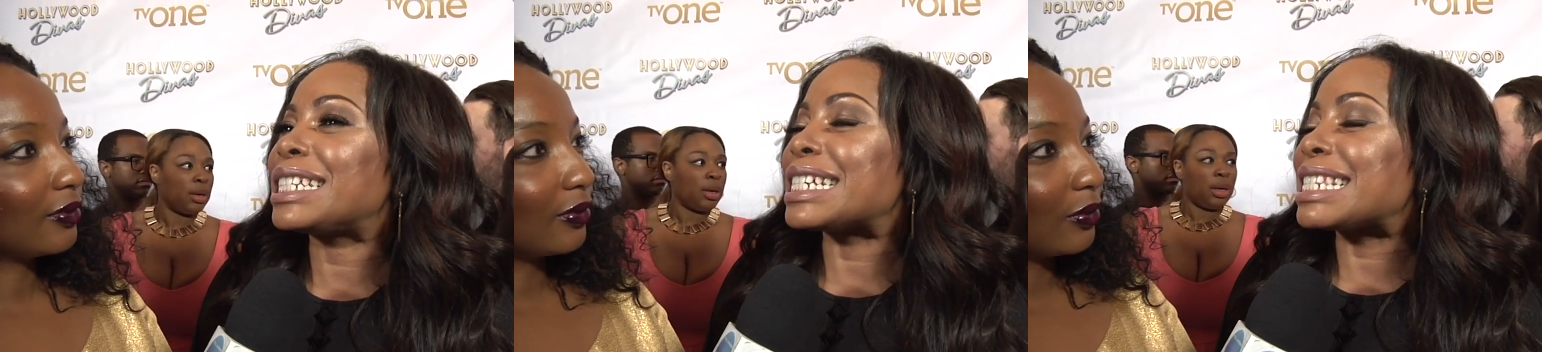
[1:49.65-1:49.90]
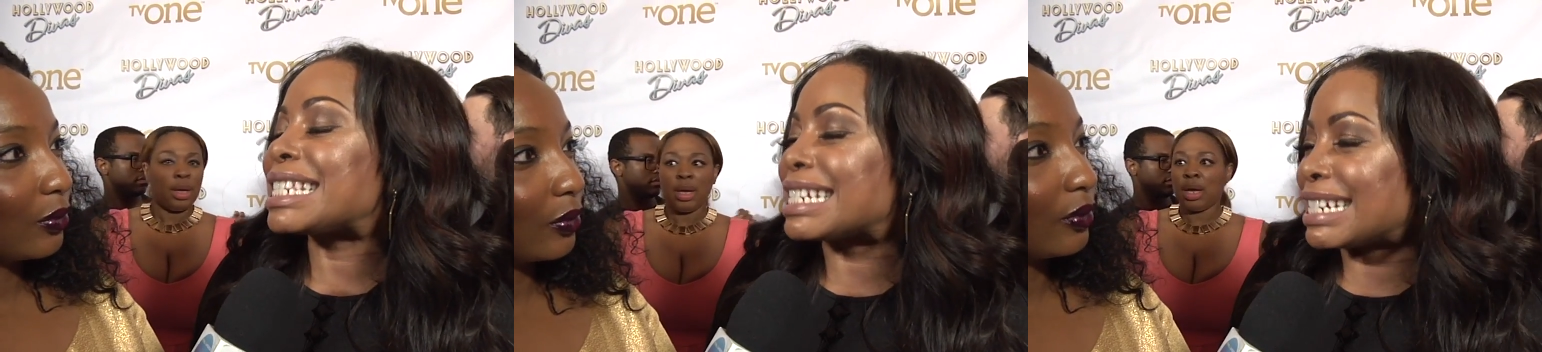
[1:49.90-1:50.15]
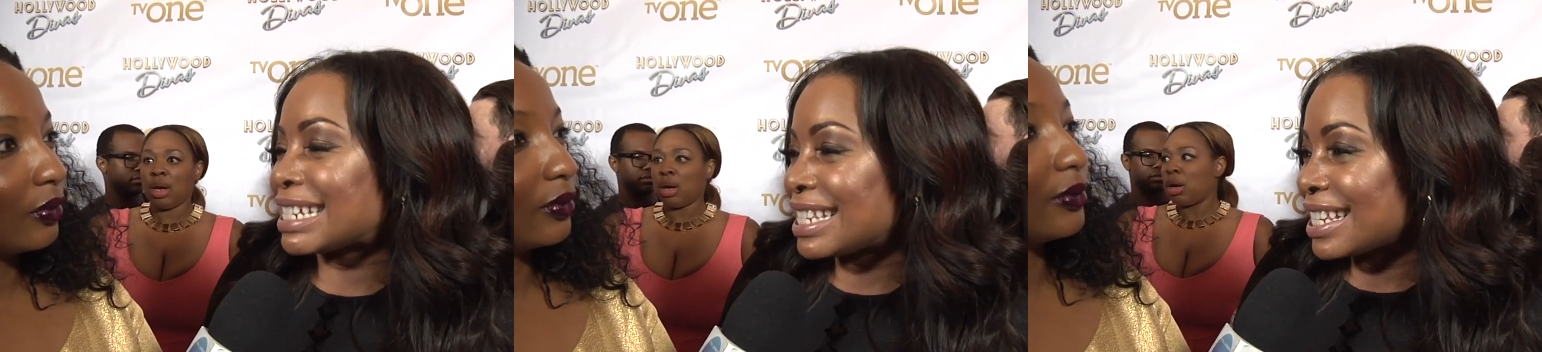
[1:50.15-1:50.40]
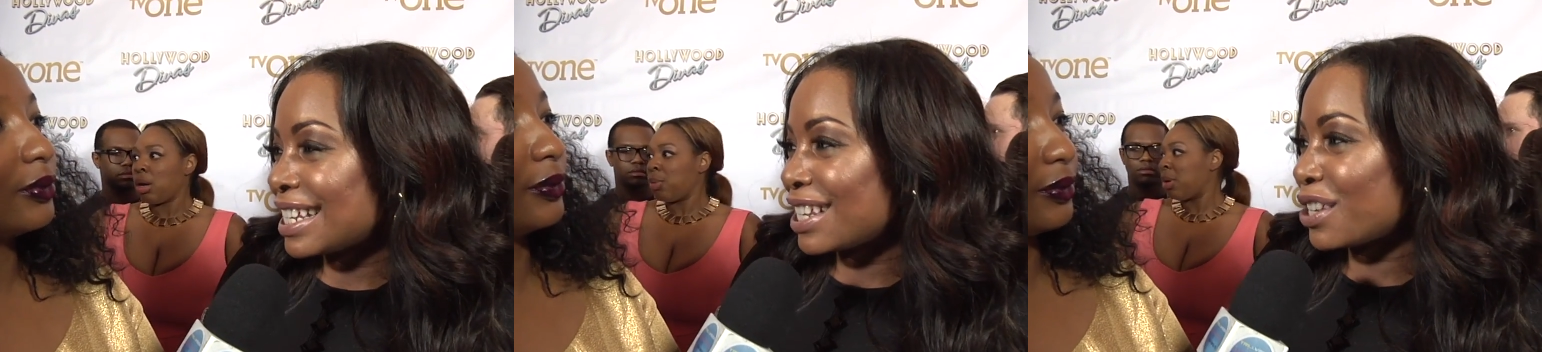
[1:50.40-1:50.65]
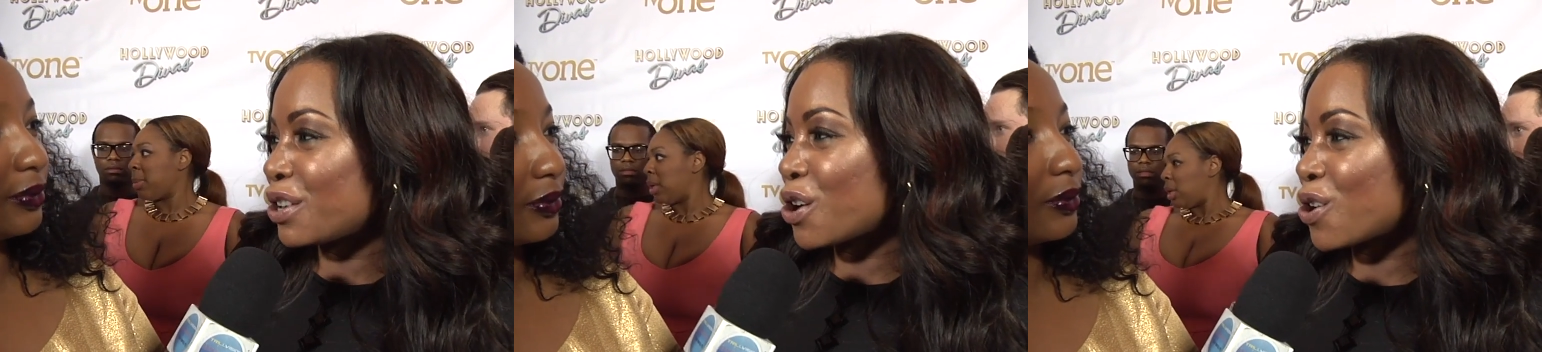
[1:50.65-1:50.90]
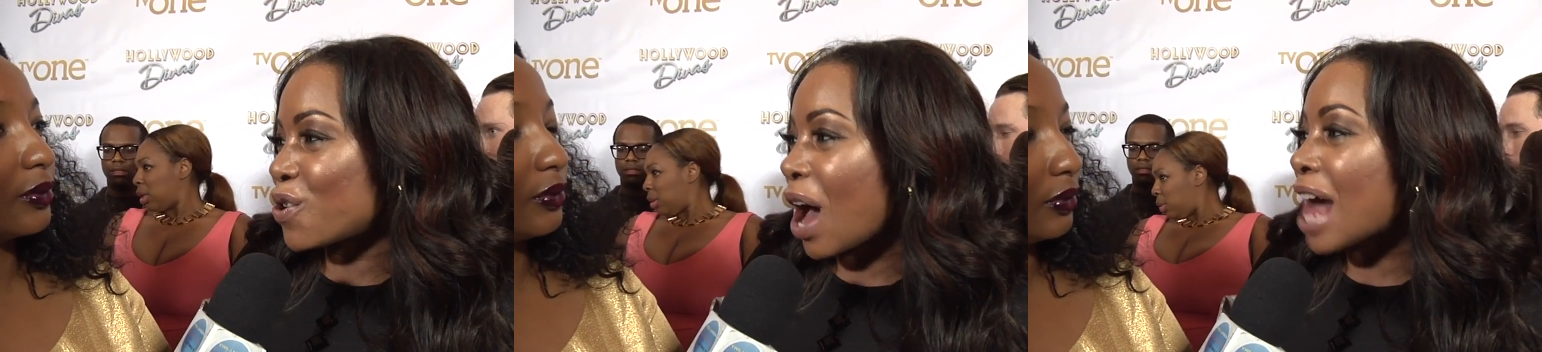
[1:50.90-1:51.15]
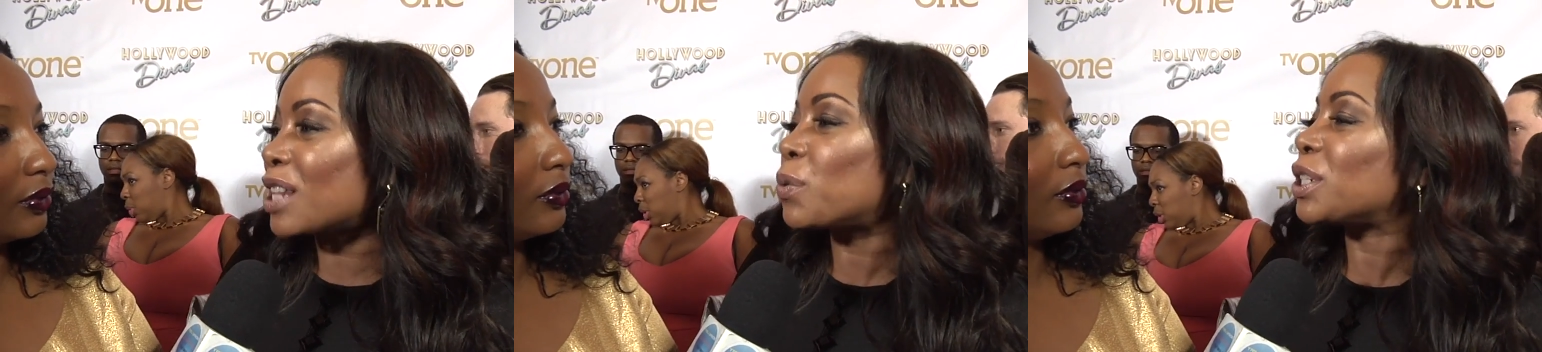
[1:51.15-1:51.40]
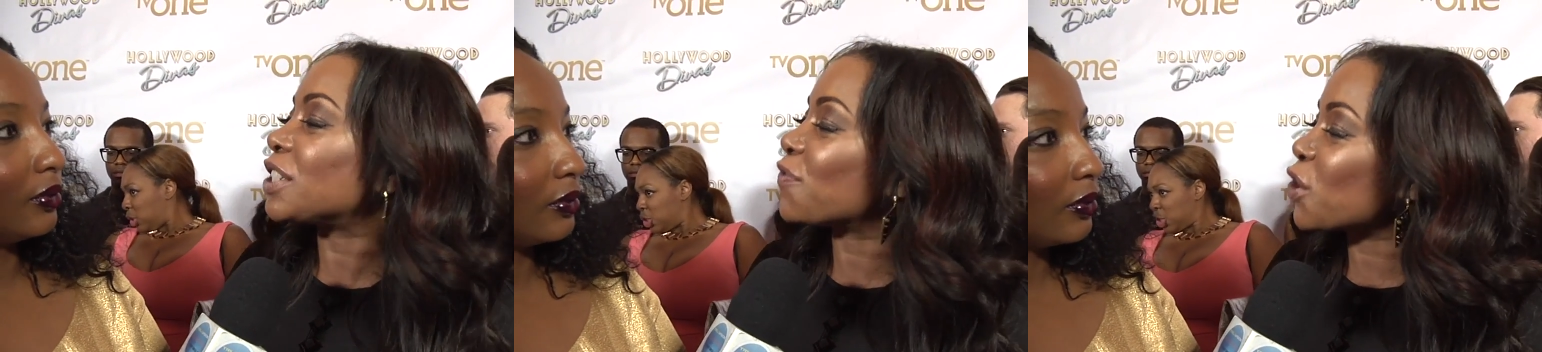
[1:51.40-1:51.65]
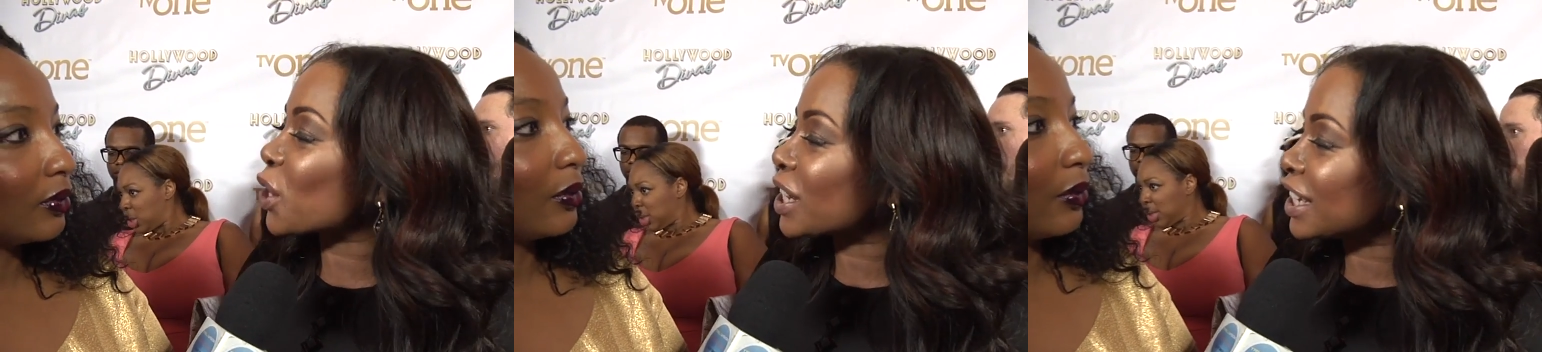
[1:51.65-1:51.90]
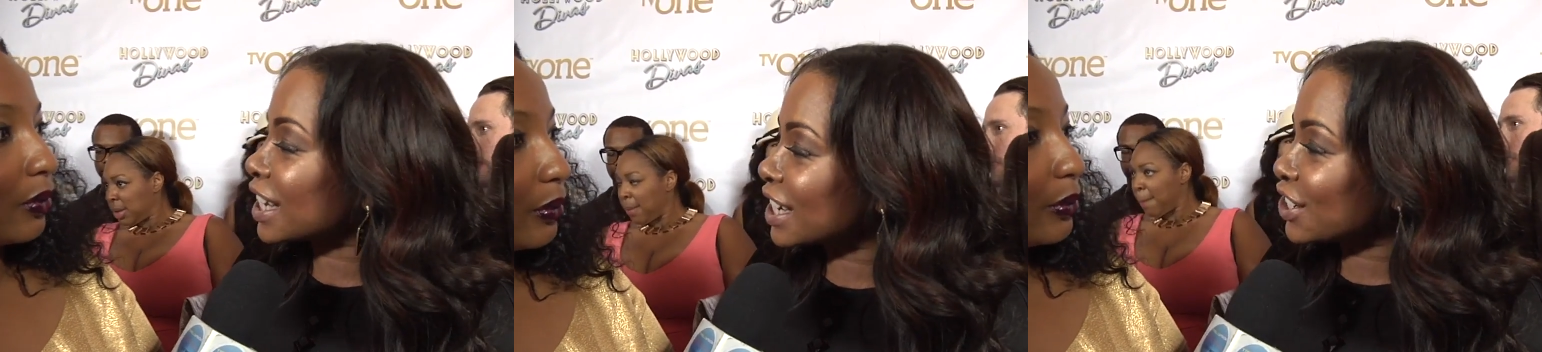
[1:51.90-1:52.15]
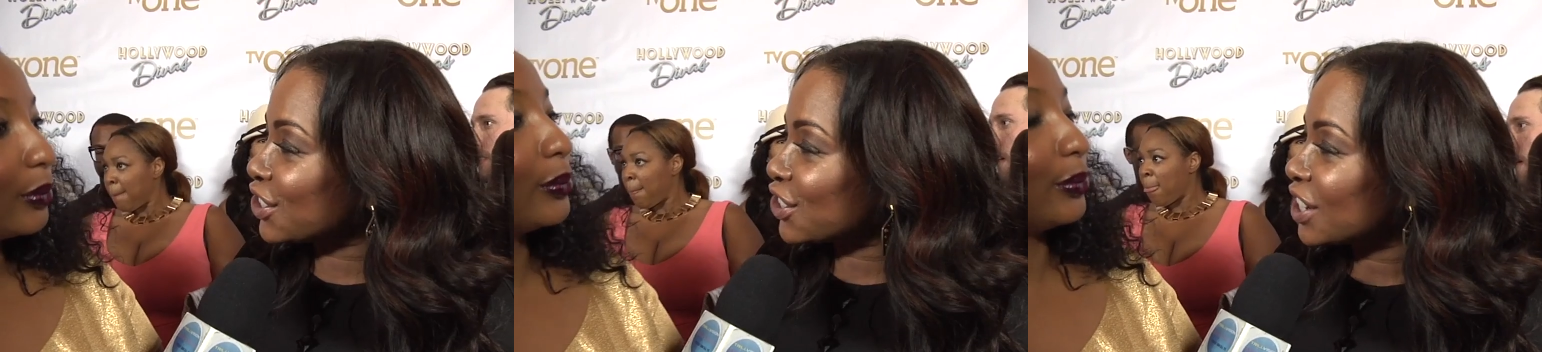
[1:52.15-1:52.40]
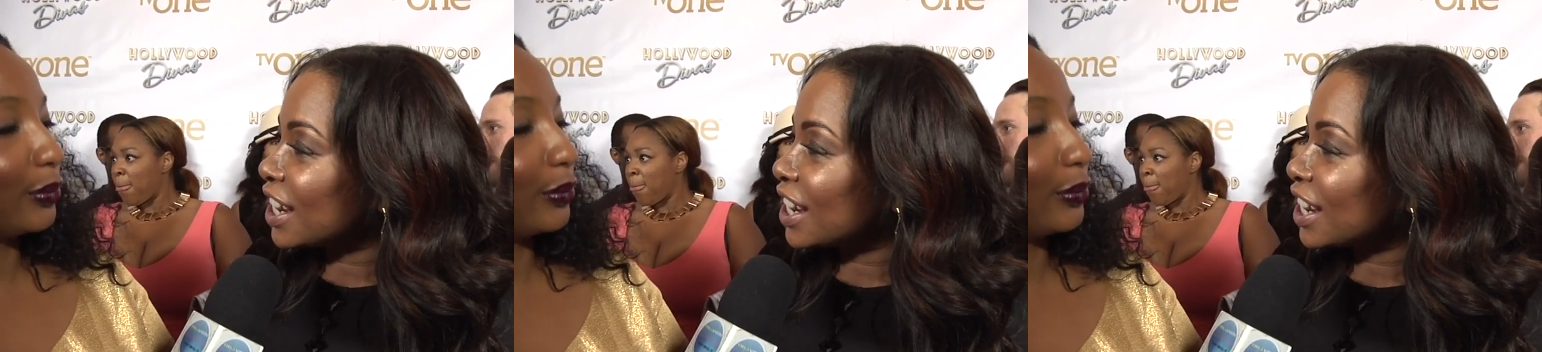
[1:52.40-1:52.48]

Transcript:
Speaker 1: distant. You know, Hollywood is very cliquish,